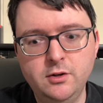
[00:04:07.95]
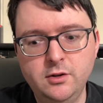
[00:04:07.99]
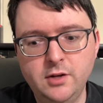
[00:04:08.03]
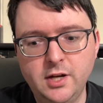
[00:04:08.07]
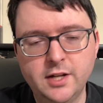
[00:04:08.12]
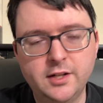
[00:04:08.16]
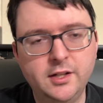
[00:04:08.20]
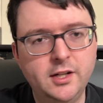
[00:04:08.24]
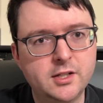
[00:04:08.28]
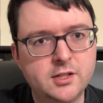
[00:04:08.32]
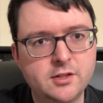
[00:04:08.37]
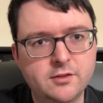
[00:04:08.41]
I'd
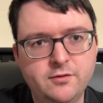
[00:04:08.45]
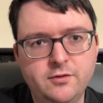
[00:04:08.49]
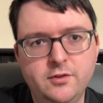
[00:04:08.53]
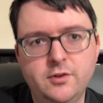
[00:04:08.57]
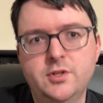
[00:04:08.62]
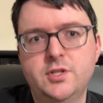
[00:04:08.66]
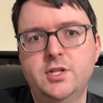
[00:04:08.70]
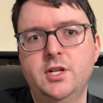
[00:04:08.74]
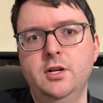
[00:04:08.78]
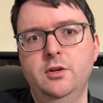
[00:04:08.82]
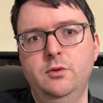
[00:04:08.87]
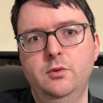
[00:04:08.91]
like to
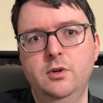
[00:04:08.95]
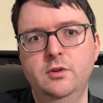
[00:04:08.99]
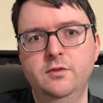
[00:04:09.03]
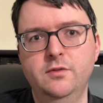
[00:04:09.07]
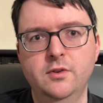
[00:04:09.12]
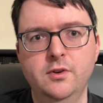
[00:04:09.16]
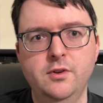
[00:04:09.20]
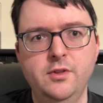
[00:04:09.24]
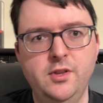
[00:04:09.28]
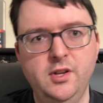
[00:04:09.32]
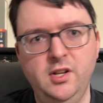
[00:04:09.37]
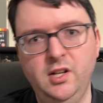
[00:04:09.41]
first go over
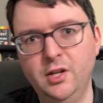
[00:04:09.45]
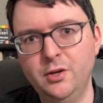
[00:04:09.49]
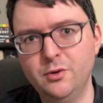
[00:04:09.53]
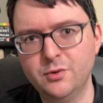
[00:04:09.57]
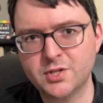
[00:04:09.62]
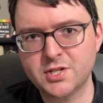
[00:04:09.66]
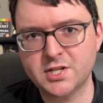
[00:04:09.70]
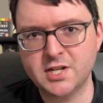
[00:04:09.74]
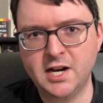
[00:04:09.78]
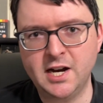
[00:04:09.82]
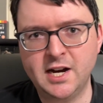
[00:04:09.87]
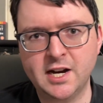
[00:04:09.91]
the low
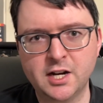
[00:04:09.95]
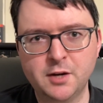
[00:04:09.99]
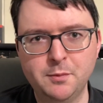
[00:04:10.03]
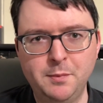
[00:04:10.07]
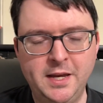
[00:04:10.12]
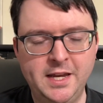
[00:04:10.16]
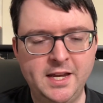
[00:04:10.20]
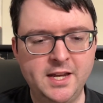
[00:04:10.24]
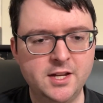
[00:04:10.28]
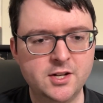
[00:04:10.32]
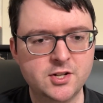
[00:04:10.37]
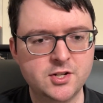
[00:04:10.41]
stock
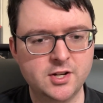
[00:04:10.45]
page.